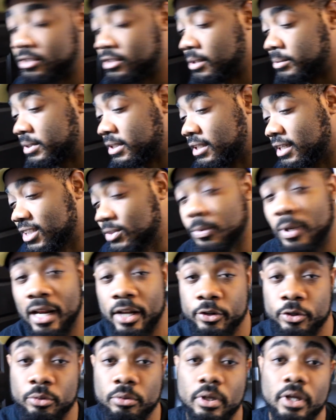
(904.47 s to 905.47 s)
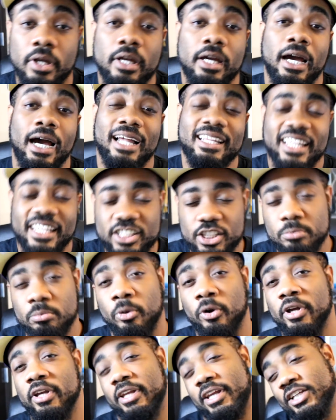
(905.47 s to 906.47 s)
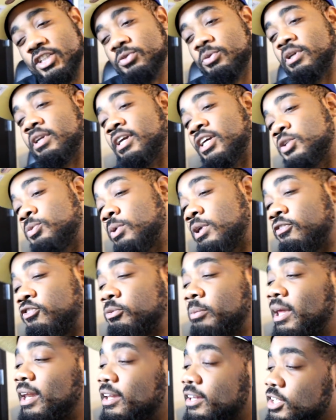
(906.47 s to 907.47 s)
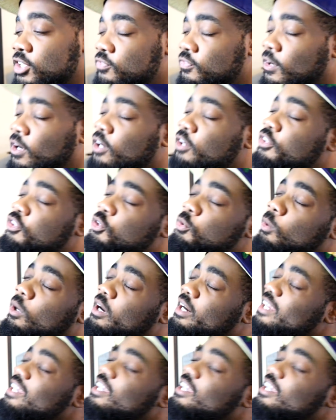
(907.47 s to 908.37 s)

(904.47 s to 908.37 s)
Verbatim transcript: You know what I'm saying? That's what I do. Holla at your boy. Catch you on the next one. If you made it this far, you are